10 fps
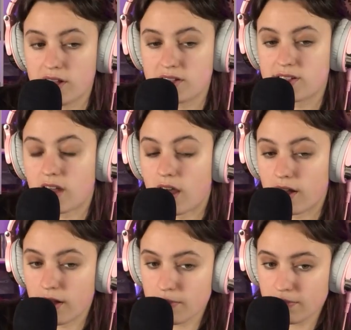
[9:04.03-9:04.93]

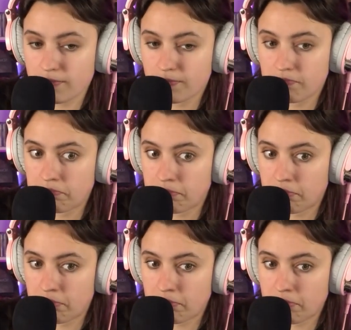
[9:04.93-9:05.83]
Sodom?
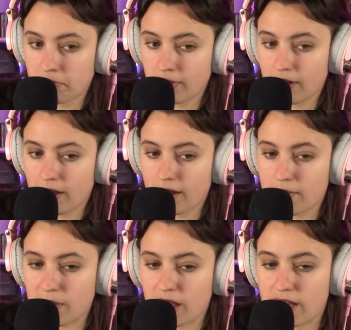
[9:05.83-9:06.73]

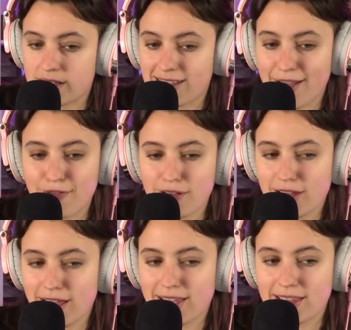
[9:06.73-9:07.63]
Because I feel
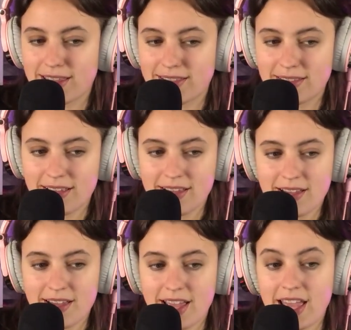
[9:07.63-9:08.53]
like
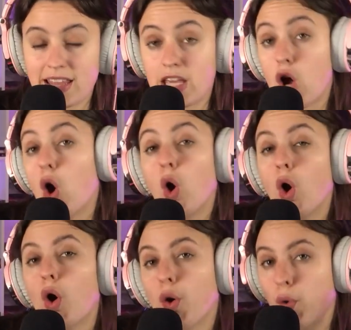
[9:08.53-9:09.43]
in the
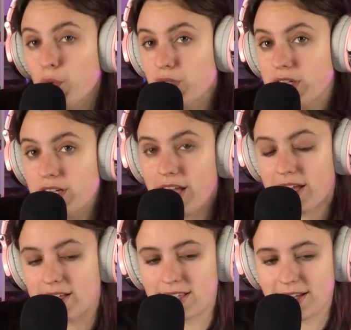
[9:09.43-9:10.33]
olden
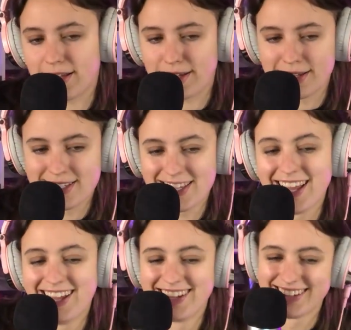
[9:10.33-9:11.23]
days, I guess,
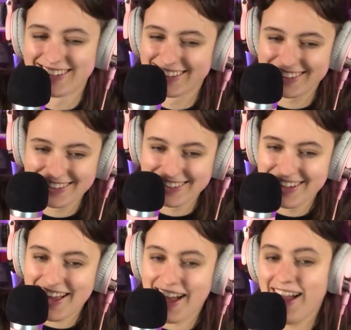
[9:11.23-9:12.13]

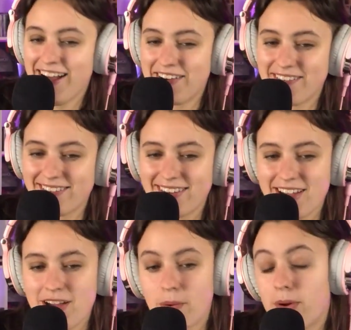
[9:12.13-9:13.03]
of
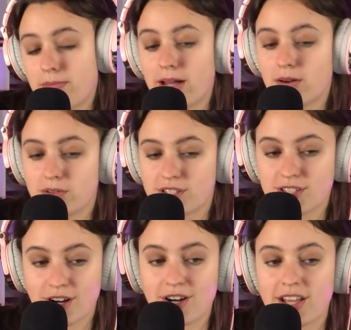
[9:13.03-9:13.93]
when metal was
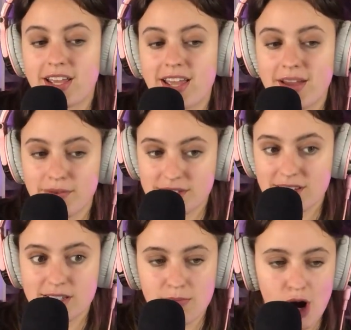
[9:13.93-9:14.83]
starting, it was a
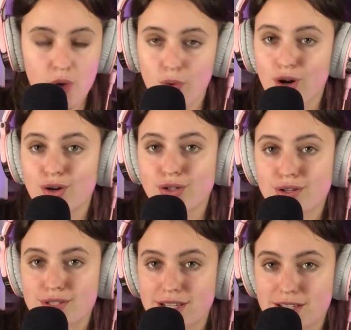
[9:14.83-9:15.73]
small world. It was
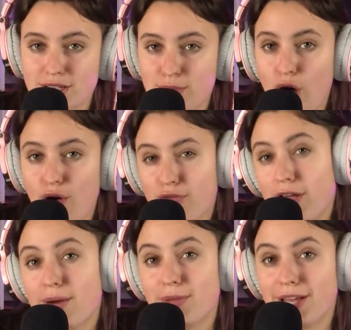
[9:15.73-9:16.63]
like a small
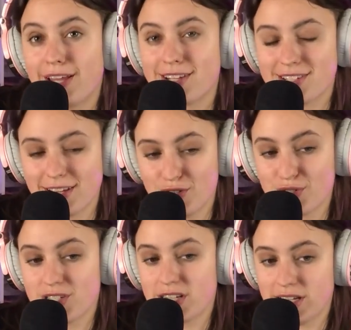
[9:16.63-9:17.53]
family, and it's
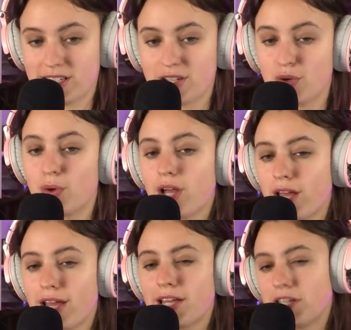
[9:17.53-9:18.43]
interesting to
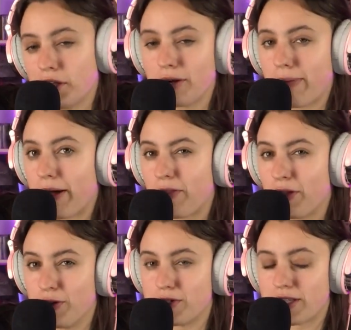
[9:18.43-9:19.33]
hear about
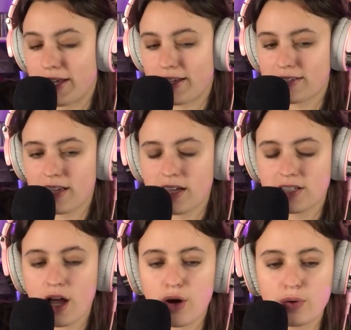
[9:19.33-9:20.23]
those things.
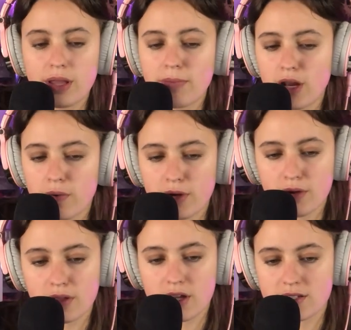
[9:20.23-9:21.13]
So let me know what your
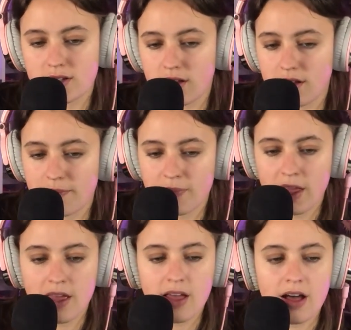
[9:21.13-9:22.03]
thoughts are
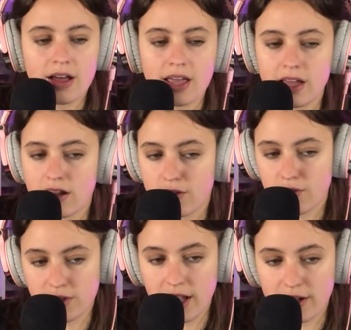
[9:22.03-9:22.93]
again on
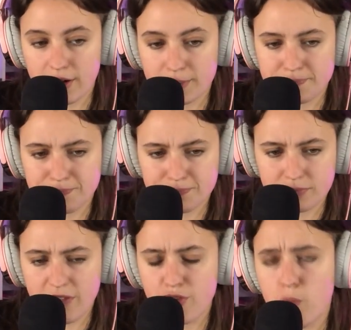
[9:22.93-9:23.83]
Kreator.
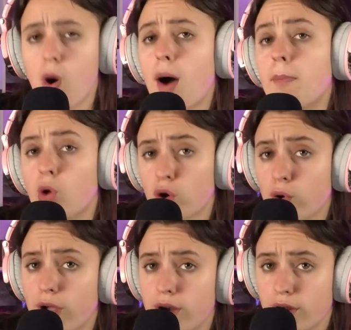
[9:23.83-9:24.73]
If you want more
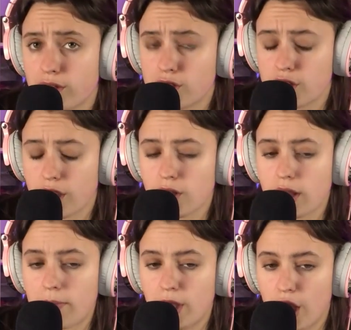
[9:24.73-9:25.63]
Kreator on this channel, let
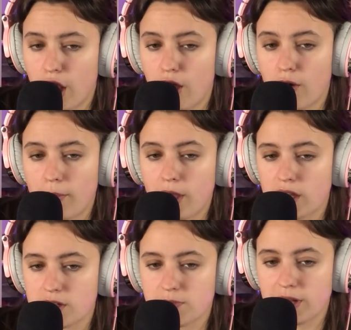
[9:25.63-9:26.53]
me know. I'm
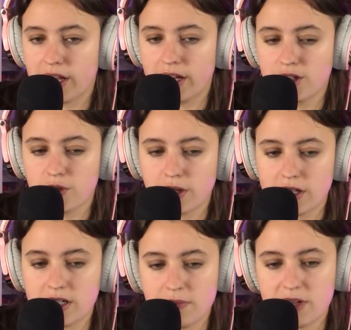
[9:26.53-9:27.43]
contemplating doing a
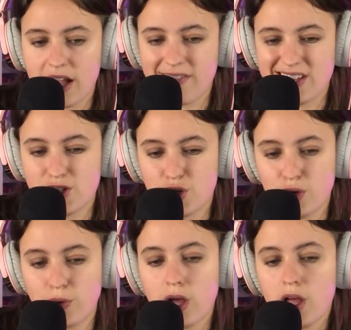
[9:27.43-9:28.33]
deep dive into
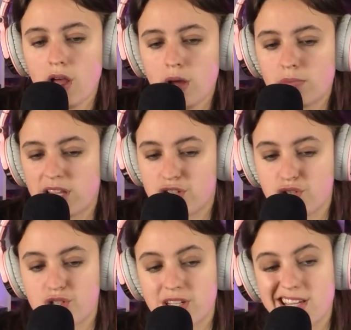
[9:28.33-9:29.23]
Pleasure
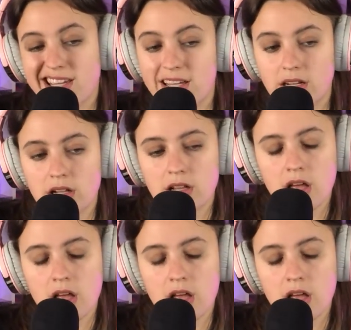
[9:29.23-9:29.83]
to Kill.